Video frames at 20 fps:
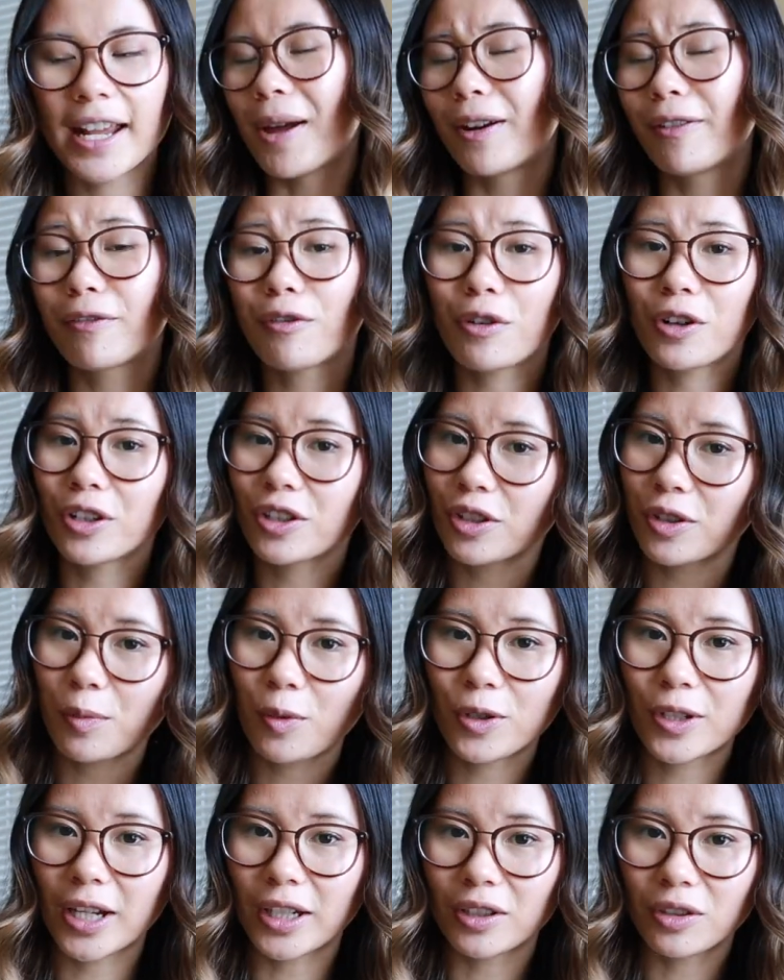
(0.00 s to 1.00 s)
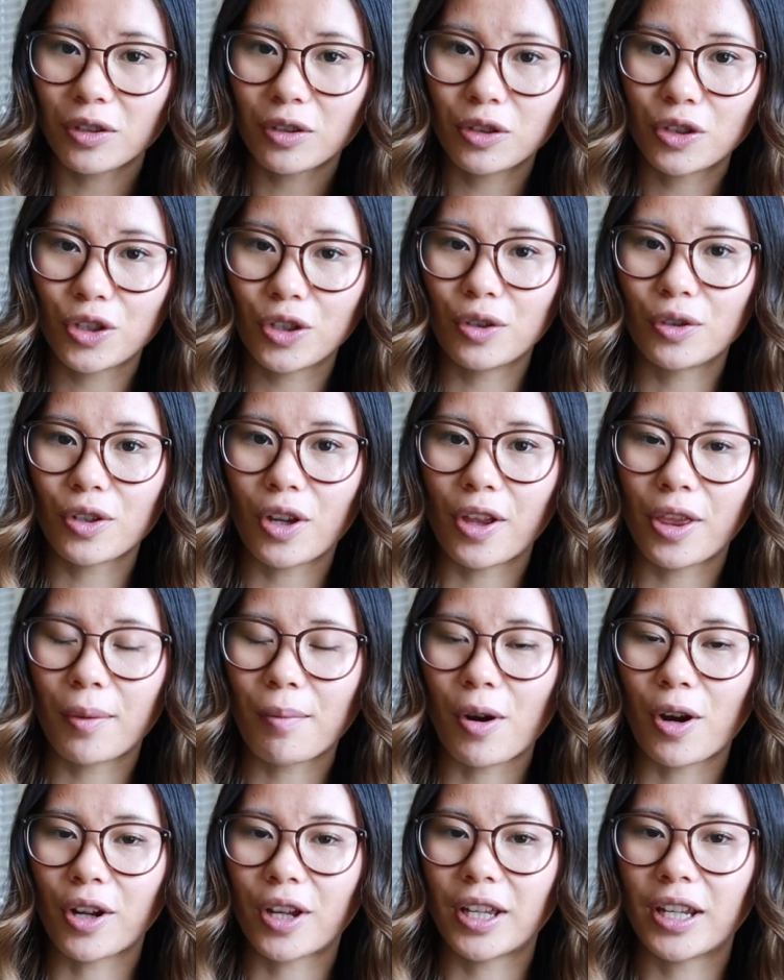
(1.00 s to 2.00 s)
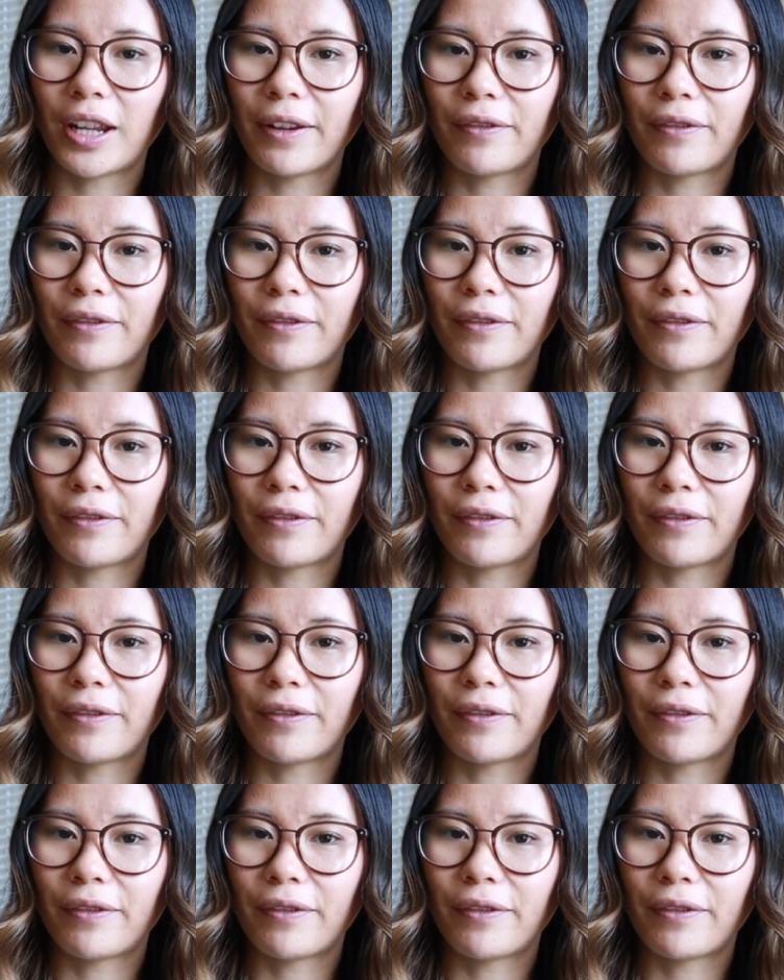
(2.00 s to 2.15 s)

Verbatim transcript: And of course, there's more technical shoes on the market